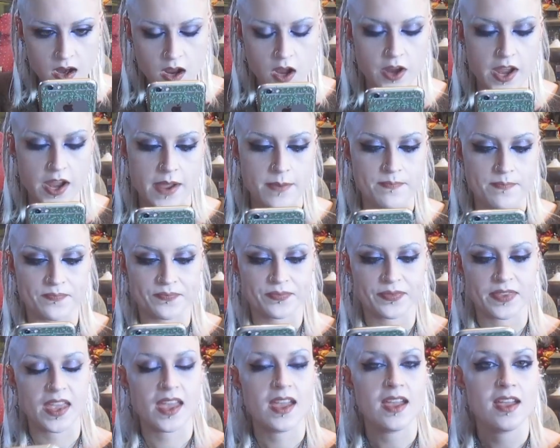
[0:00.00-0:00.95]
Okay,
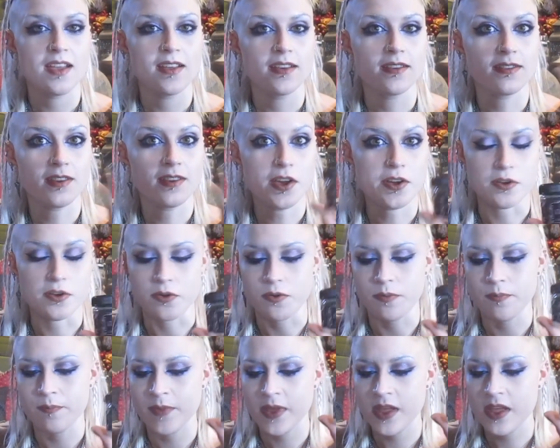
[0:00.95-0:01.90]
so
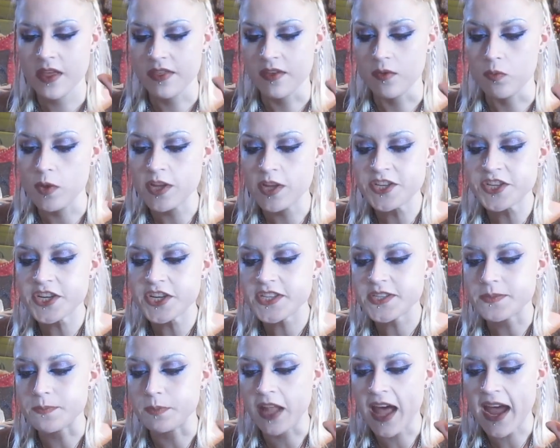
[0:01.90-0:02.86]
the
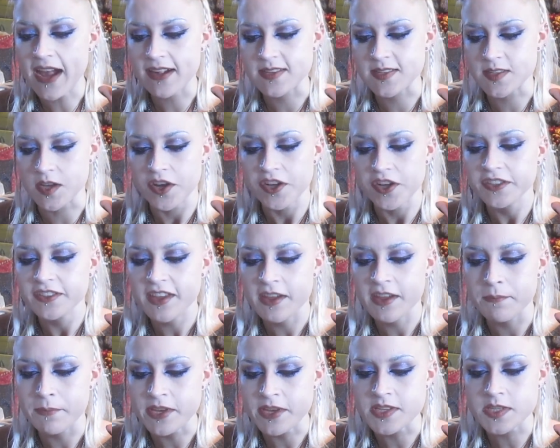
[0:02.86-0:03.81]
witch's black salt
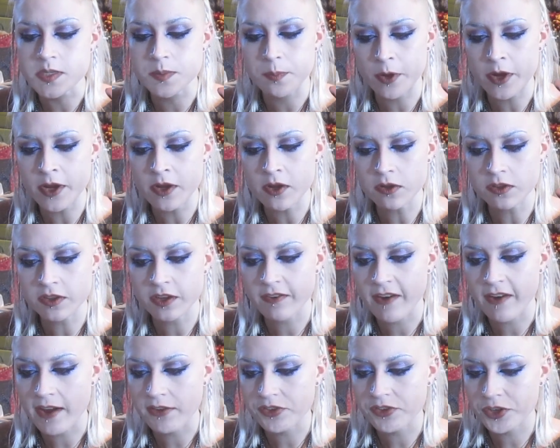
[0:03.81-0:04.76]
can be sprinkled
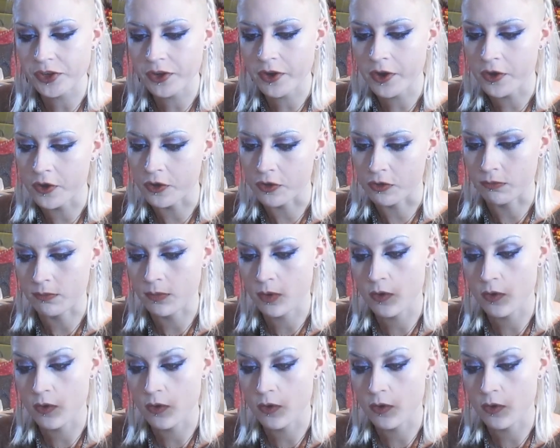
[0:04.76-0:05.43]
around your home